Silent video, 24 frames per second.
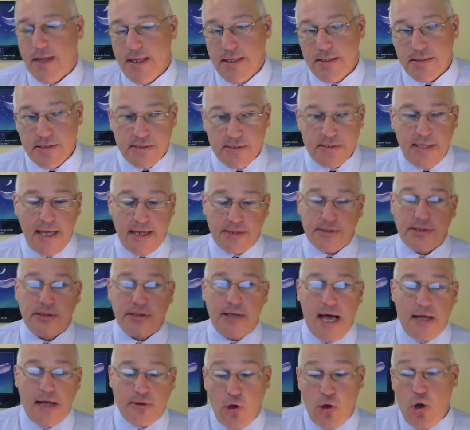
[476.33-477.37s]
This takes a
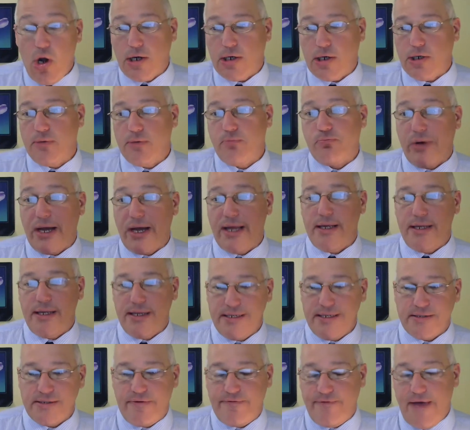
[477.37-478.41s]
lot longer, but it
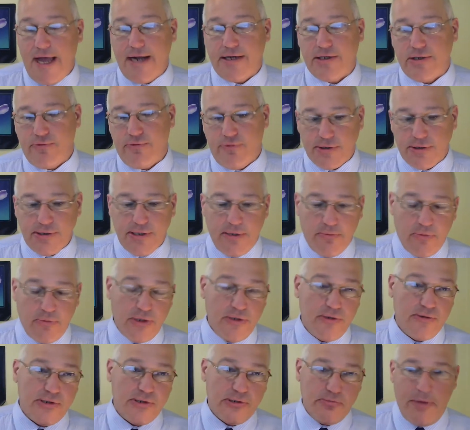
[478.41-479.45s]
is effective when someone
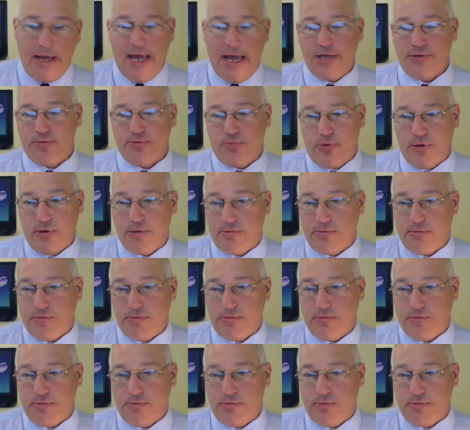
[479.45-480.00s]
uses password